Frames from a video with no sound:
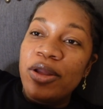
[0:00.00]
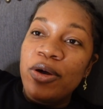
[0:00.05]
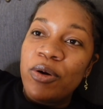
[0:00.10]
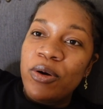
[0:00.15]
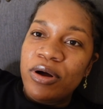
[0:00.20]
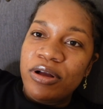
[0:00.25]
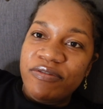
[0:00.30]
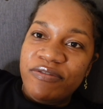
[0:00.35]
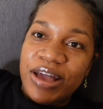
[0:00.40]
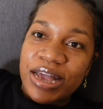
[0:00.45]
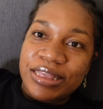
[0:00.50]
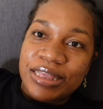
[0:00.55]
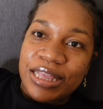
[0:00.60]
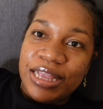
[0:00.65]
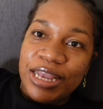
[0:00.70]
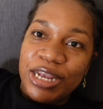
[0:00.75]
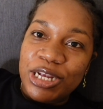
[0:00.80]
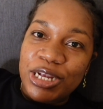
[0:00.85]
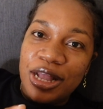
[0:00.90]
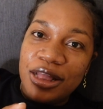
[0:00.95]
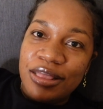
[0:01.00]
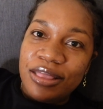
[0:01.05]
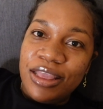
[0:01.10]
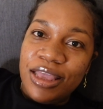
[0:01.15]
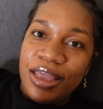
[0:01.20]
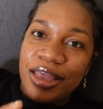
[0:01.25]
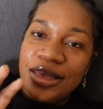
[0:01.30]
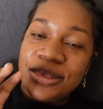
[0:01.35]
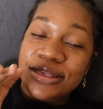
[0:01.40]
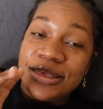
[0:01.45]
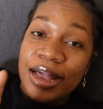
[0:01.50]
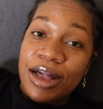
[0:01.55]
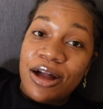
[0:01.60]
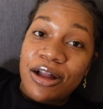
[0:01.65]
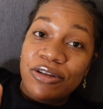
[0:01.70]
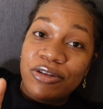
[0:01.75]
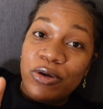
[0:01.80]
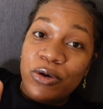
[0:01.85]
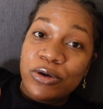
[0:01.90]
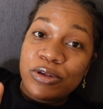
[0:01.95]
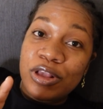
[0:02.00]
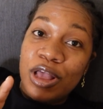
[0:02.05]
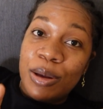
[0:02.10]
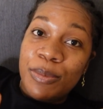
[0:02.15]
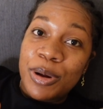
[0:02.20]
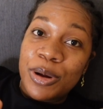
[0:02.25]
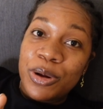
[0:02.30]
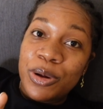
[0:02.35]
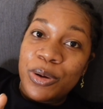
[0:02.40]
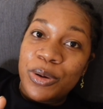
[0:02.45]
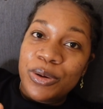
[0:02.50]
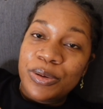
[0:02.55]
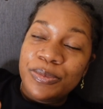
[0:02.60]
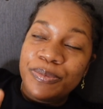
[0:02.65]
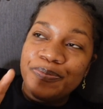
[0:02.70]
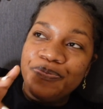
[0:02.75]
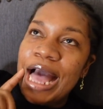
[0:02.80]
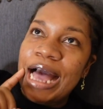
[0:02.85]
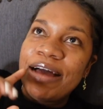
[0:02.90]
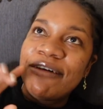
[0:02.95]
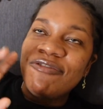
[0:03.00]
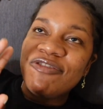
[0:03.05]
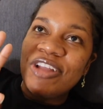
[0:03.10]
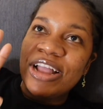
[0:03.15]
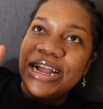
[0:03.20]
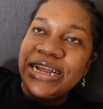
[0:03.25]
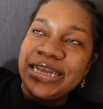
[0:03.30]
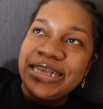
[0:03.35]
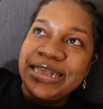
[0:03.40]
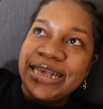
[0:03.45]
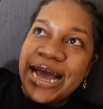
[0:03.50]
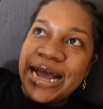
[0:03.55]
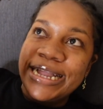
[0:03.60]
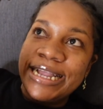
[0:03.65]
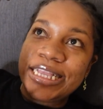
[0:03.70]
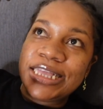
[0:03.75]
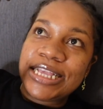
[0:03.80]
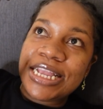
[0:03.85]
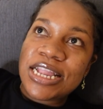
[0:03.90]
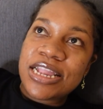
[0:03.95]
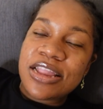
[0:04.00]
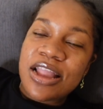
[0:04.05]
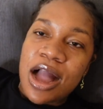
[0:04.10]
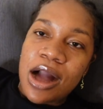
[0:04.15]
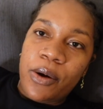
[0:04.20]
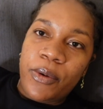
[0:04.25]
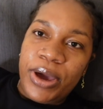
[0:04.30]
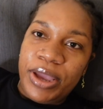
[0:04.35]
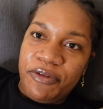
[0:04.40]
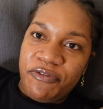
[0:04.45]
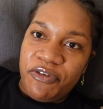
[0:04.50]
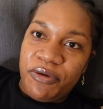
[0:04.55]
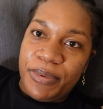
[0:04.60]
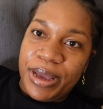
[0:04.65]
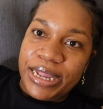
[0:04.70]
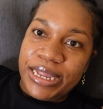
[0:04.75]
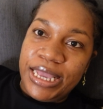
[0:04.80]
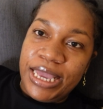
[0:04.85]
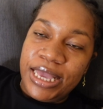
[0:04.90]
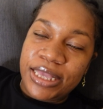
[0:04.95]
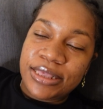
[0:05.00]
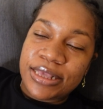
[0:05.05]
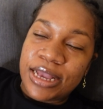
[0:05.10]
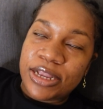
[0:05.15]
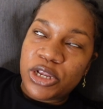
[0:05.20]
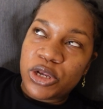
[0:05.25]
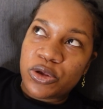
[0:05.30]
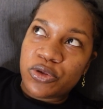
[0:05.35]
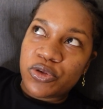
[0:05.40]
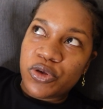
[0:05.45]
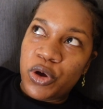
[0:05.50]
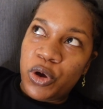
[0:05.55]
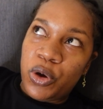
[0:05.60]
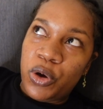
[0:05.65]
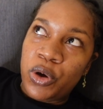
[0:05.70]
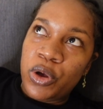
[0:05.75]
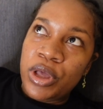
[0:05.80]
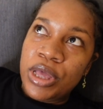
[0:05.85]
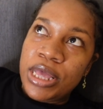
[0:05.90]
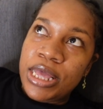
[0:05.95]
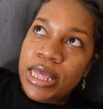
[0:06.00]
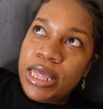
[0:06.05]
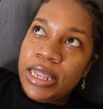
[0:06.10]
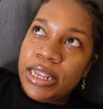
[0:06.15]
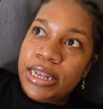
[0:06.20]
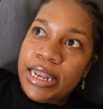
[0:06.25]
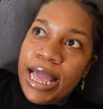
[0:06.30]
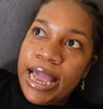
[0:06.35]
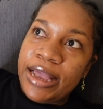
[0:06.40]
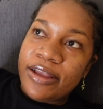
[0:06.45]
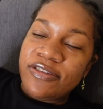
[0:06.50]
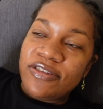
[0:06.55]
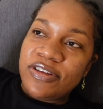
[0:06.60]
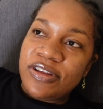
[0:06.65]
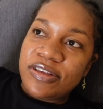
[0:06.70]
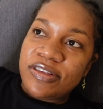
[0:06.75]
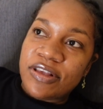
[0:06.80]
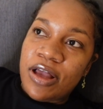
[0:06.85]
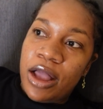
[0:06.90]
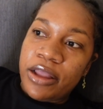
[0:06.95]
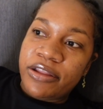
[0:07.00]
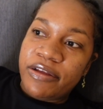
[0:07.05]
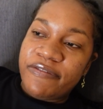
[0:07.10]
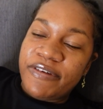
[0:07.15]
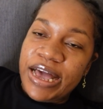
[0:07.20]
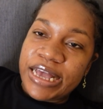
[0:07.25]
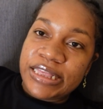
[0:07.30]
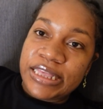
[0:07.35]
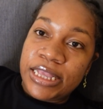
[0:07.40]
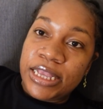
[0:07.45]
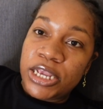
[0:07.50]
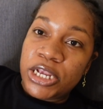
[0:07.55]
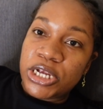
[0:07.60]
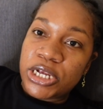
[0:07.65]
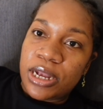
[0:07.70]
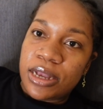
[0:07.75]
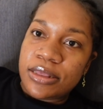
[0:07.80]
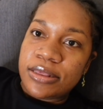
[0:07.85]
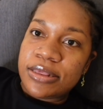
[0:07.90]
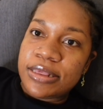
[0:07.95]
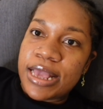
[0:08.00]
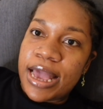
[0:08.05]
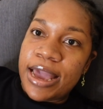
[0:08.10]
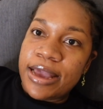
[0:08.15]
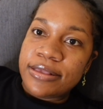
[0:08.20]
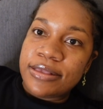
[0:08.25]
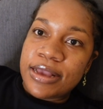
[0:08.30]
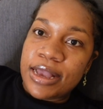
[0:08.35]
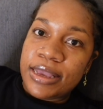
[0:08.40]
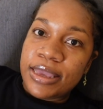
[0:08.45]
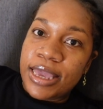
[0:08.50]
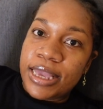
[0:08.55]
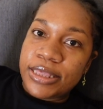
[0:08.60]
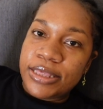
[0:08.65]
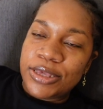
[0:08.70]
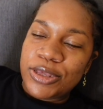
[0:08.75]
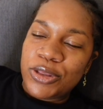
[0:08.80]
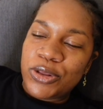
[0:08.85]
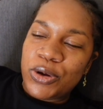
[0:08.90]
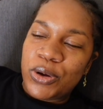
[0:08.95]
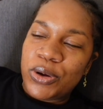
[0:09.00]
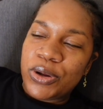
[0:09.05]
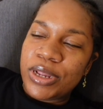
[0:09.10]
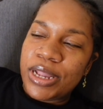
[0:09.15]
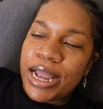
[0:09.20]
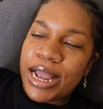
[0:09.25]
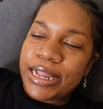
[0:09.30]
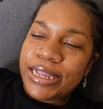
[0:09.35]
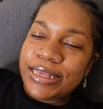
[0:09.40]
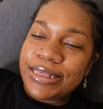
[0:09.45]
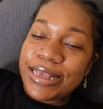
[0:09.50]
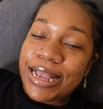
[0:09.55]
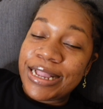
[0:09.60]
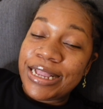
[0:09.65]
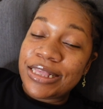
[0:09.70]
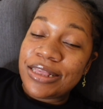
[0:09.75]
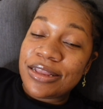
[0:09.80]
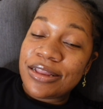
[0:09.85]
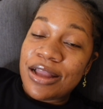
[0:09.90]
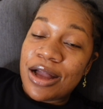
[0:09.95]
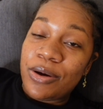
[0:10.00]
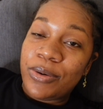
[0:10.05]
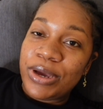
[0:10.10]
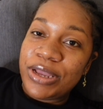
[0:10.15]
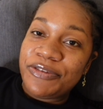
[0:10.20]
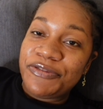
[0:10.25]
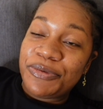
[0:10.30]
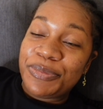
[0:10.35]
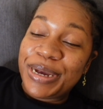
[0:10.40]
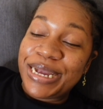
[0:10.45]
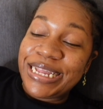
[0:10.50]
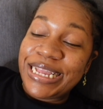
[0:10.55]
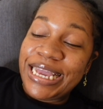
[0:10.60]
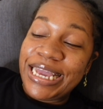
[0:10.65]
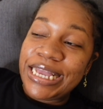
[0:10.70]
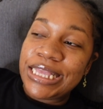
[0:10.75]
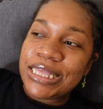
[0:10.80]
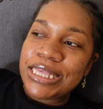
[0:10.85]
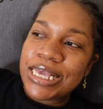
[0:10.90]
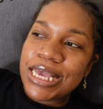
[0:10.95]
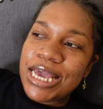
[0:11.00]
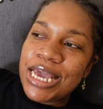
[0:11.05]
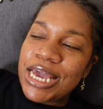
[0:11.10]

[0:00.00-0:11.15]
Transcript: the whole vaccination thing, second dose come around, after I decided to not wait for my date and just go like to this other vaccination site and get it done, I decided to not wait for my date.